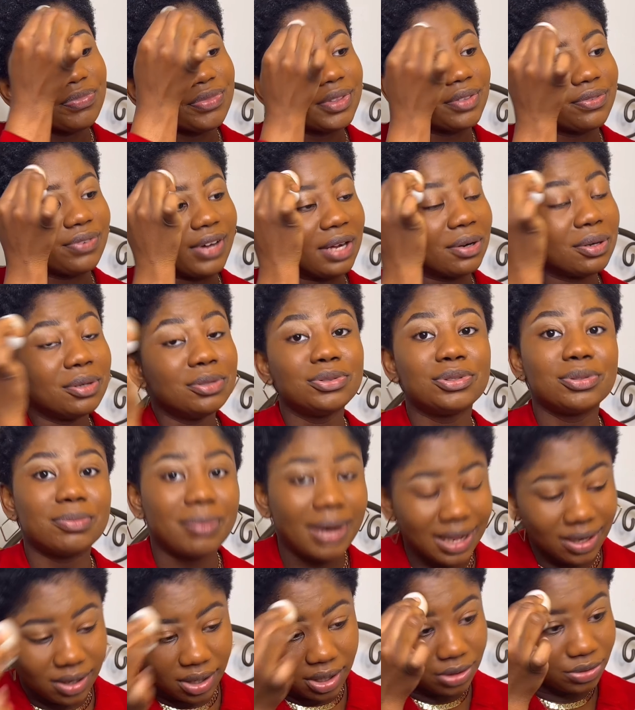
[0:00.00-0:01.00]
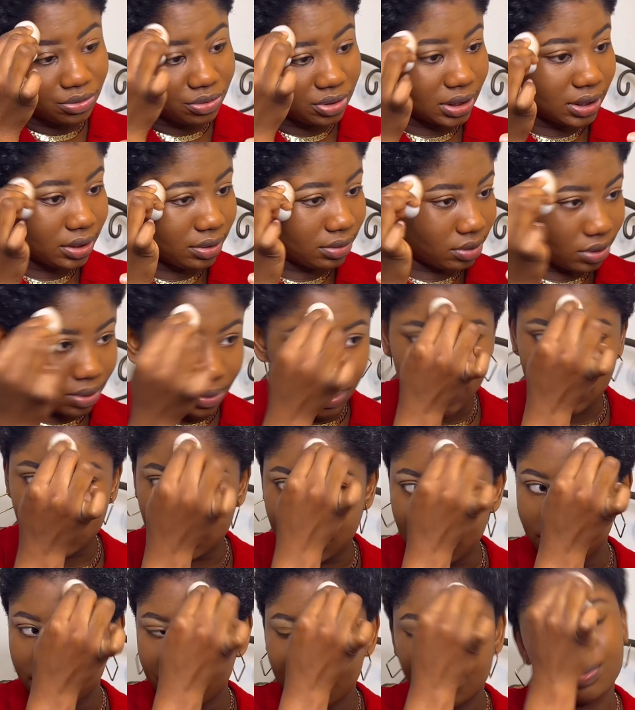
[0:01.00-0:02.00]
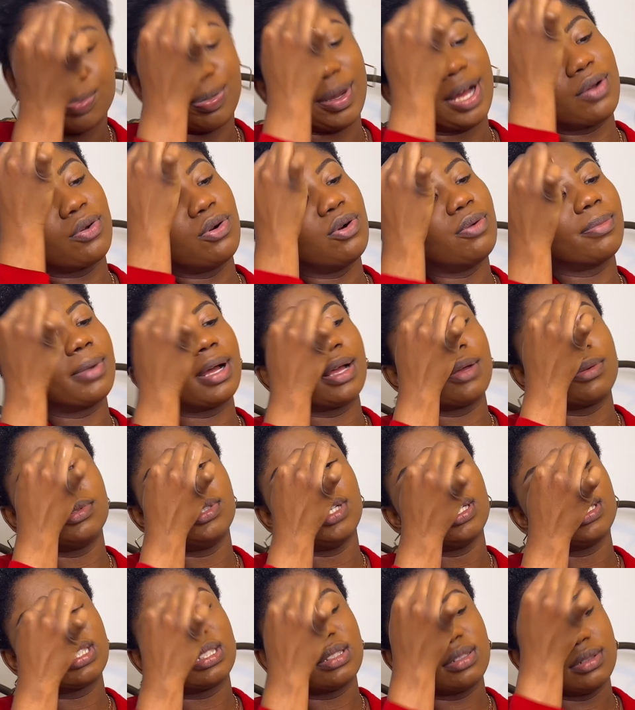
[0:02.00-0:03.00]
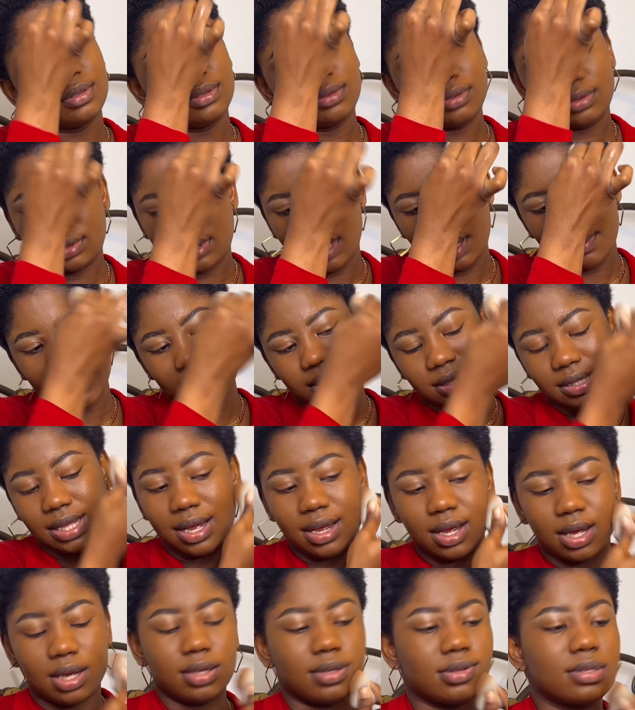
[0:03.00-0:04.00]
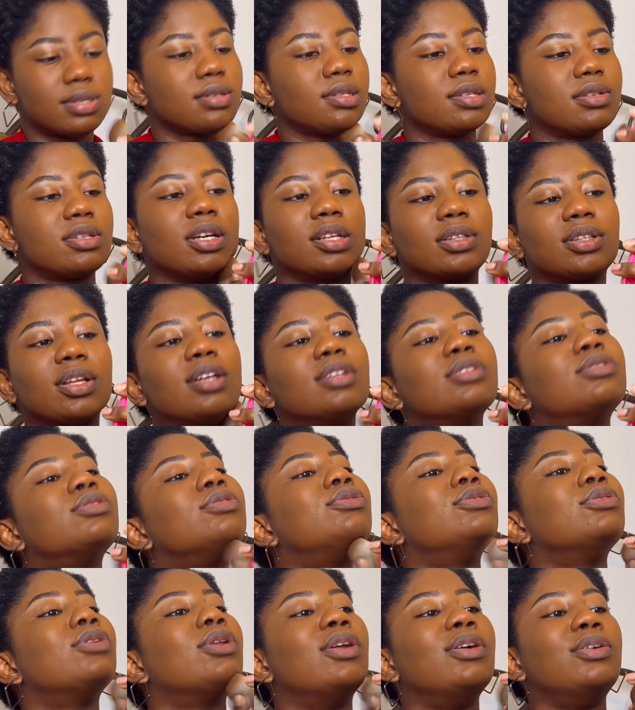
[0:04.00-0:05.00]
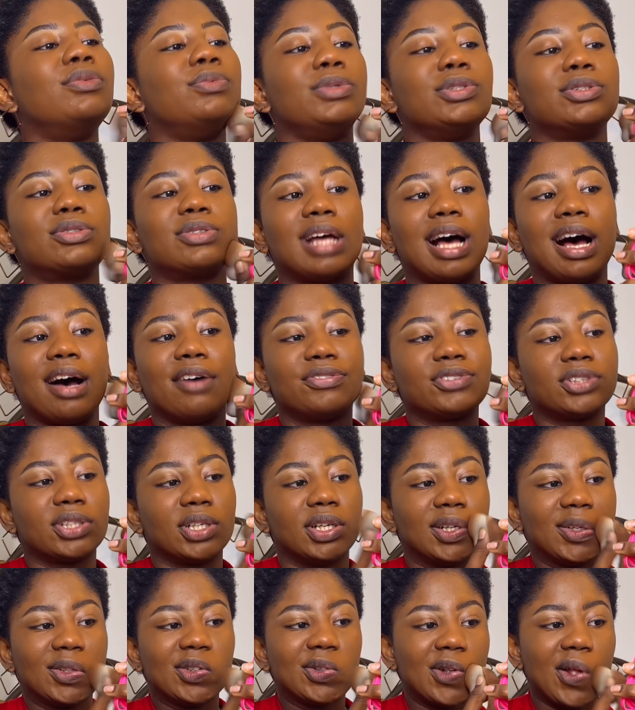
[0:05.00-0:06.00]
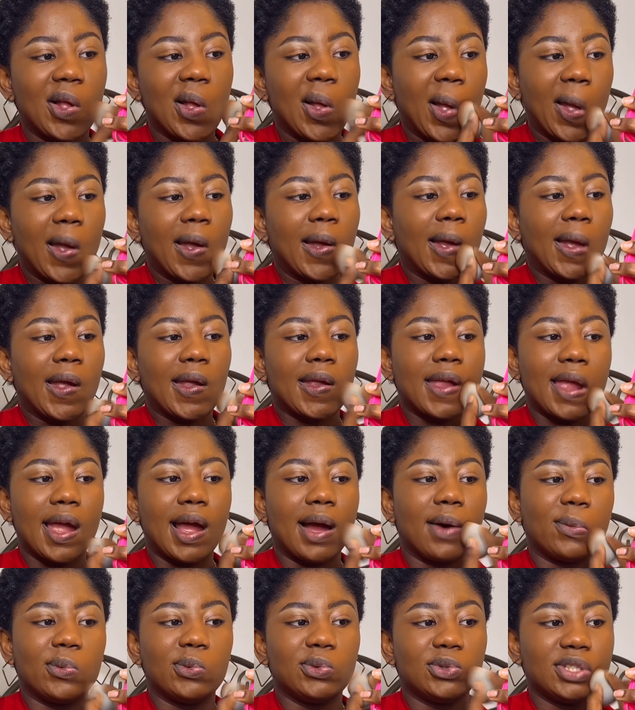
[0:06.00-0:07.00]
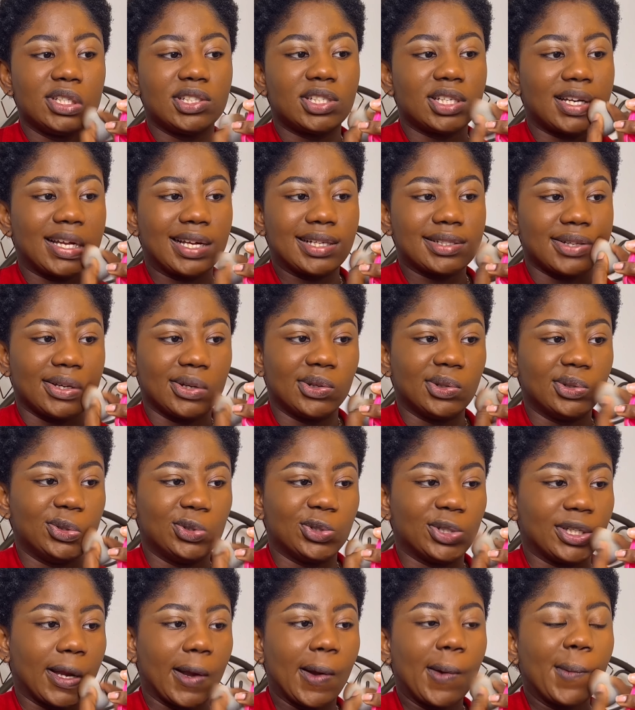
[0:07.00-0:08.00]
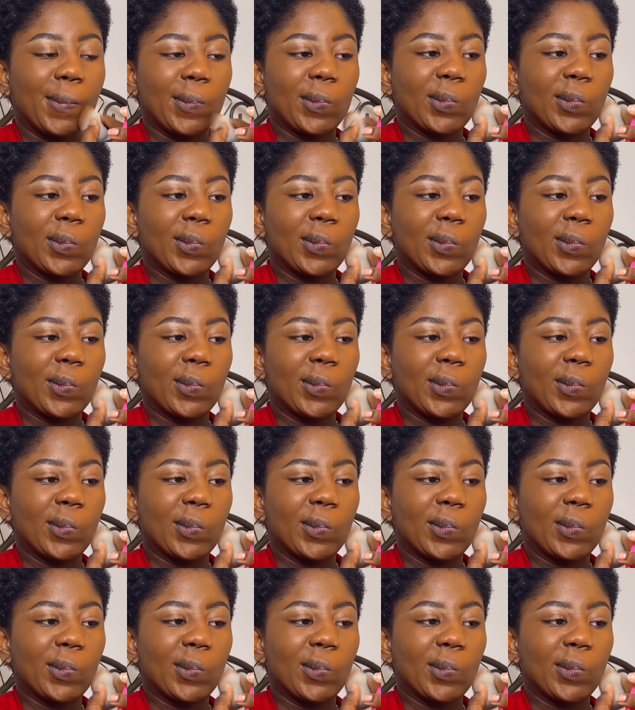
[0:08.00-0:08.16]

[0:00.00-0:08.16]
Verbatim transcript: if i don't do my laundry no one's gonna back home i will just tell my sister hey it's your turn to do laundry we used to have turns yeah and we'll do each other's laundry